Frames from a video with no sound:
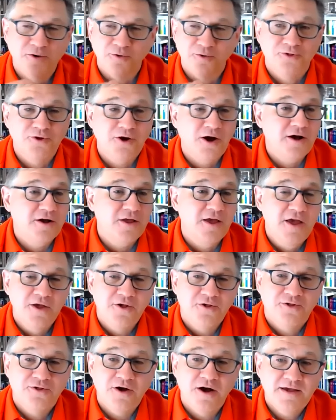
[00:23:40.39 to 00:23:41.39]

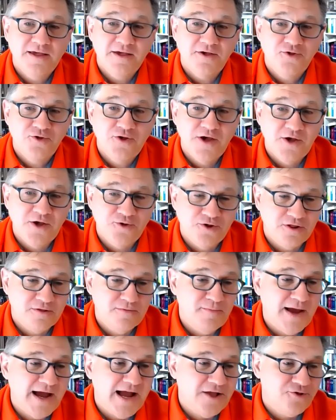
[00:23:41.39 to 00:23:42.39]
Stock exchanges
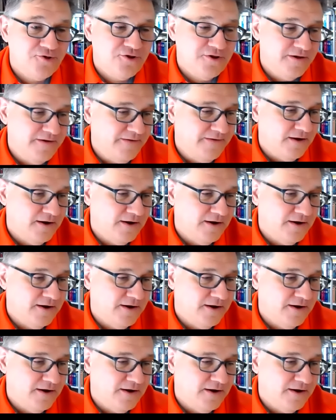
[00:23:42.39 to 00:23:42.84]
match